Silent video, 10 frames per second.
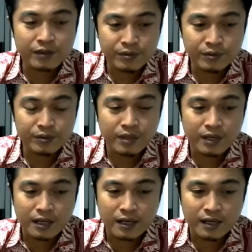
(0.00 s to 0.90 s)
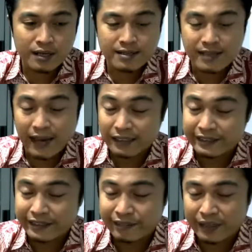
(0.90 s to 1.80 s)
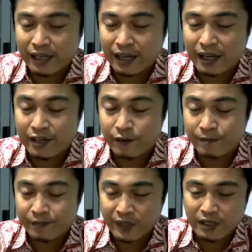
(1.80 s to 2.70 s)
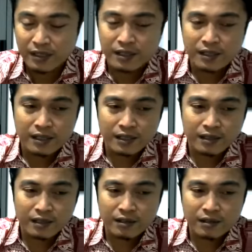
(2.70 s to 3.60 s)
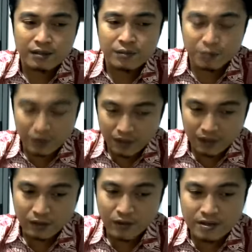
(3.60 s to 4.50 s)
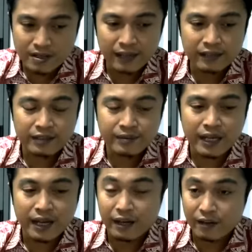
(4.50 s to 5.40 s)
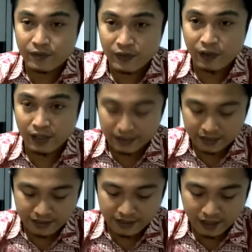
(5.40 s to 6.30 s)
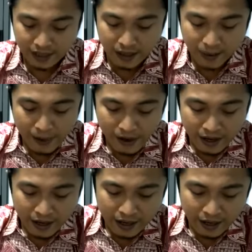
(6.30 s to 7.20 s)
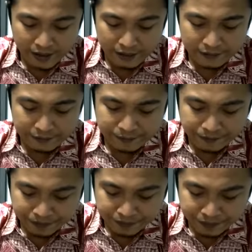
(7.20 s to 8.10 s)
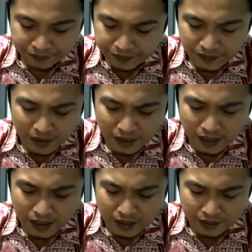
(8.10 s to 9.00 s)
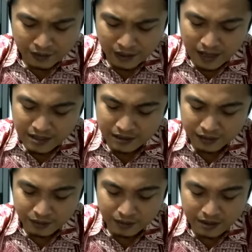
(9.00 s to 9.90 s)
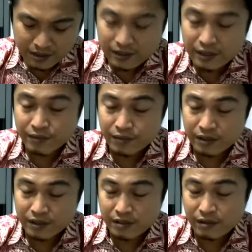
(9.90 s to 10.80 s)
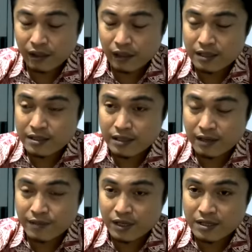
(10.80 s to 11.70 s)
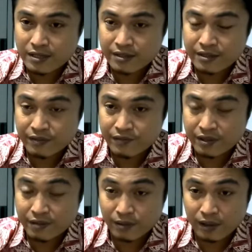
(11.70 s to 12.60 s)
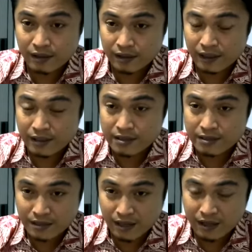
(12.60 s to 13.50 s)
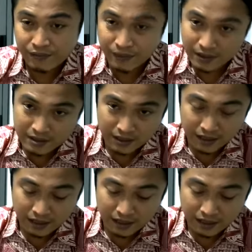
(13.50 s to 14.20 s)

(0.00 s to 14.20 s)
do a scientific kind of work or scientific kind of knowledge. Yeah, and introduction to research here for the general concept consists of several things. Yeah, the first